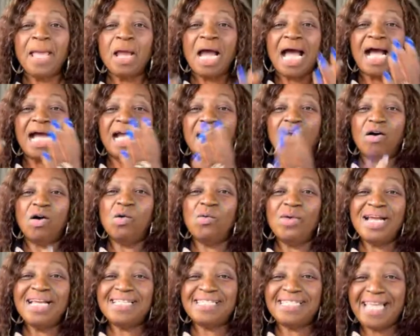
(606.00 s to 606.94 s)
I
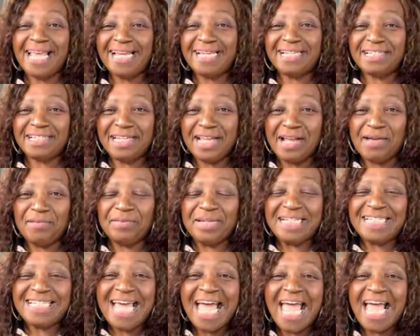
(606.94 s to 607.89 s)
always say to them, the
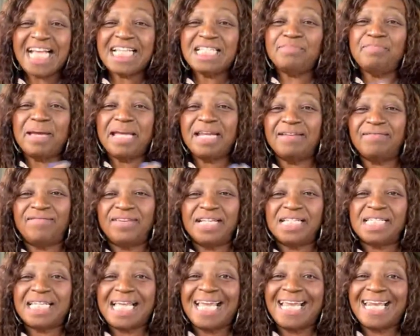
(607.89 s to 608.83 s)
tax
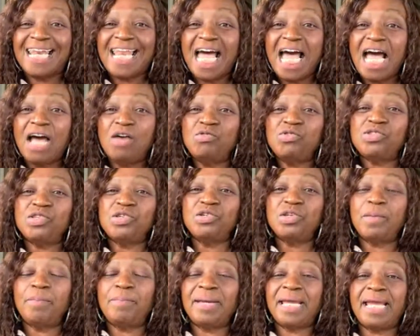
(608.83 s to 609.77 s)
benefits allows you
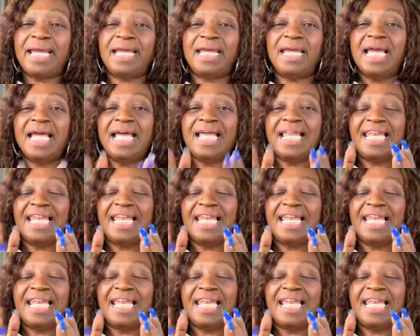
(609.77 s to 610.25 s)
to pay